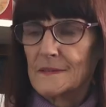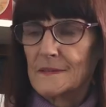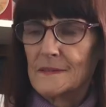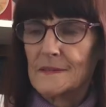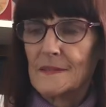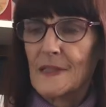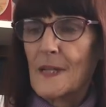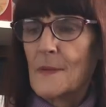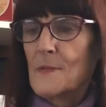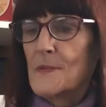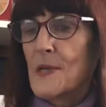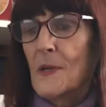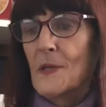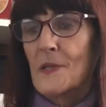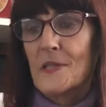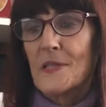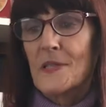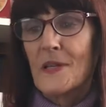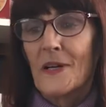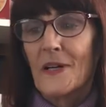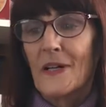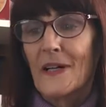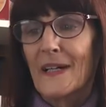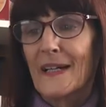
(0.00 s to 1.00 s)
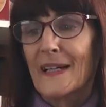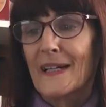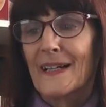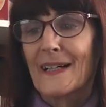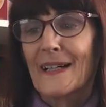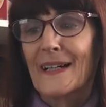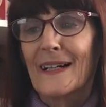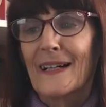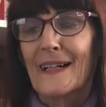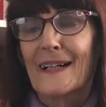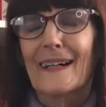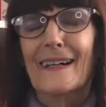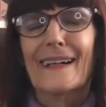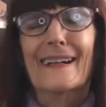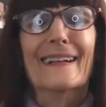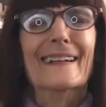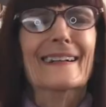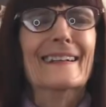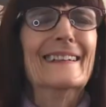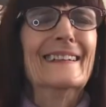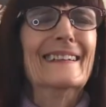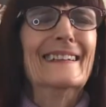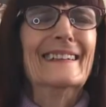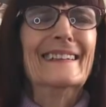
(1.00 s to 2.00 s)
I'm so
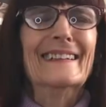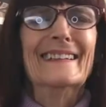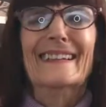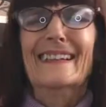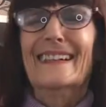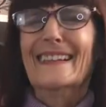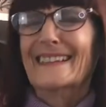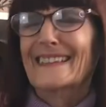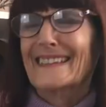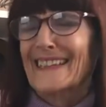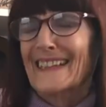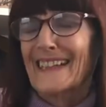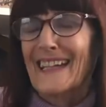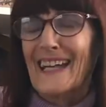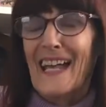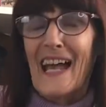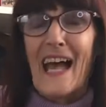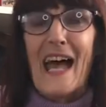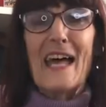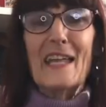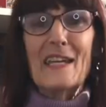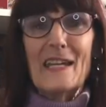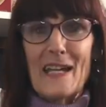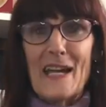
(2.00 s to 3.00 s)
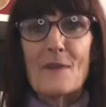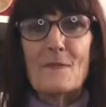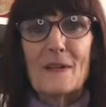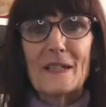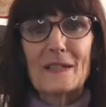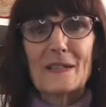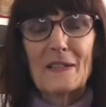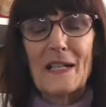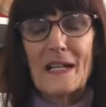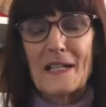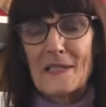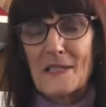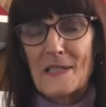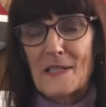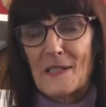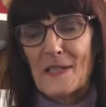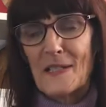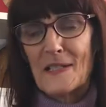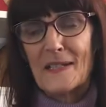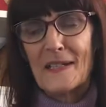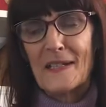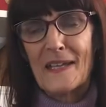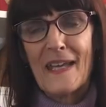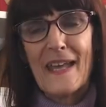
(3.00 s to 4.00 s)
sorry. And I have my glasses
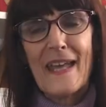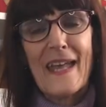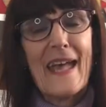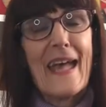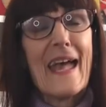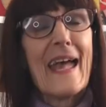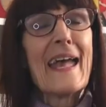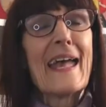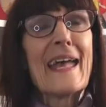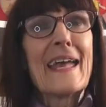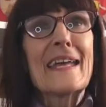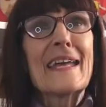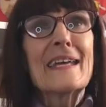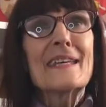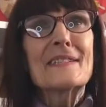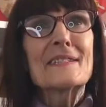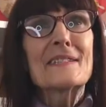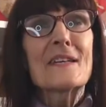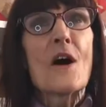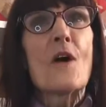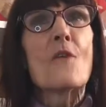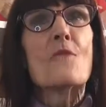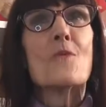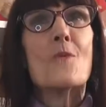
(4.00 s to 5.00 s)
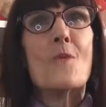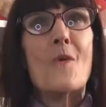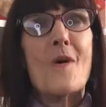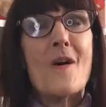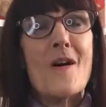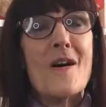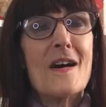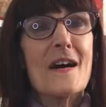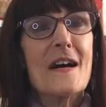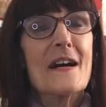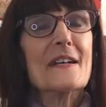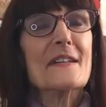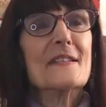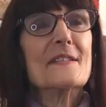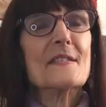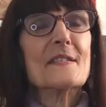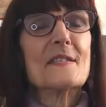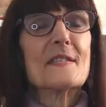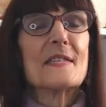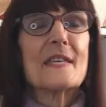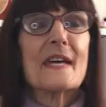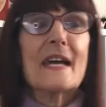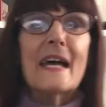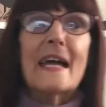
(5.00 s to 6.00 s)
on. 8 of
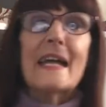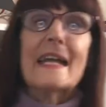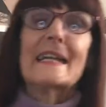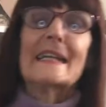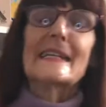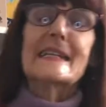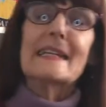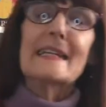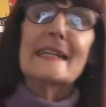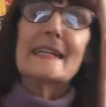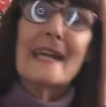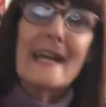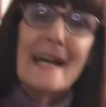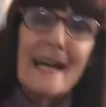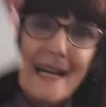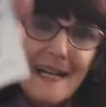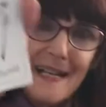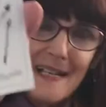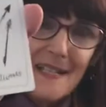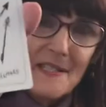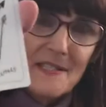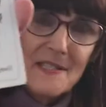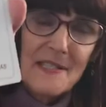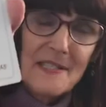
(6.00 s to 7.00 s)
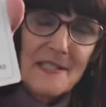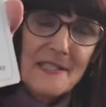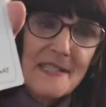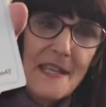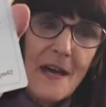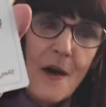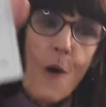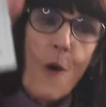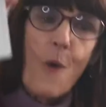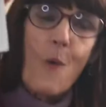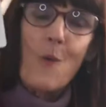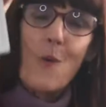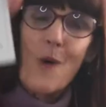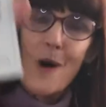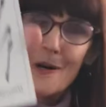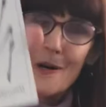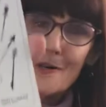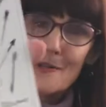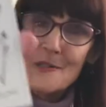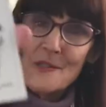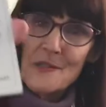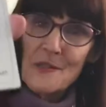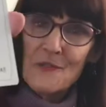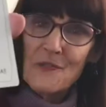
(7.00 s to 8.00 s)
Wands. Yes.
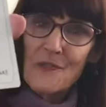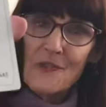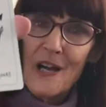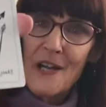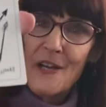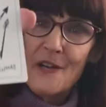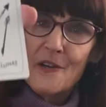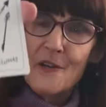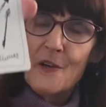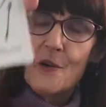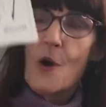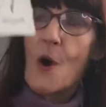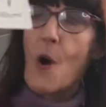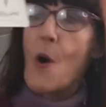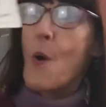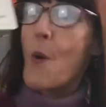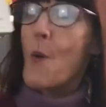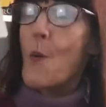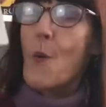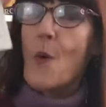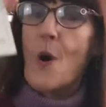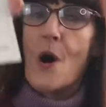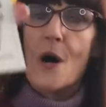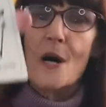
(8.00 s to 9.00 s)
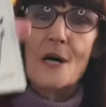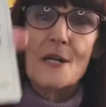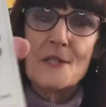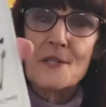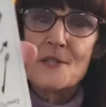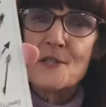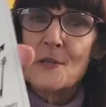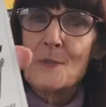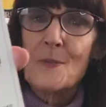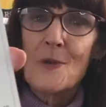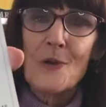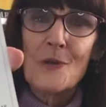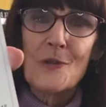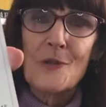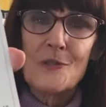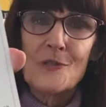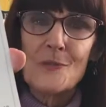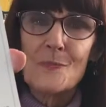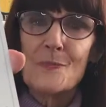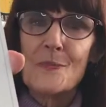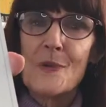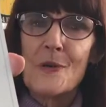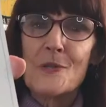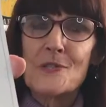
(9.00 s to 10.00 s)
Wands are fire. Wands are
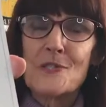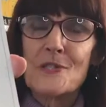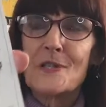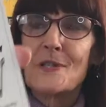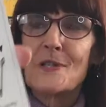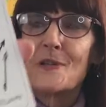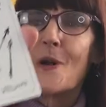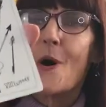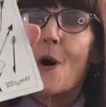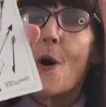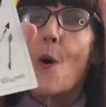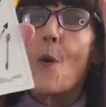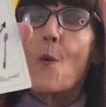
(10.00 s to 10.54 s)
motion.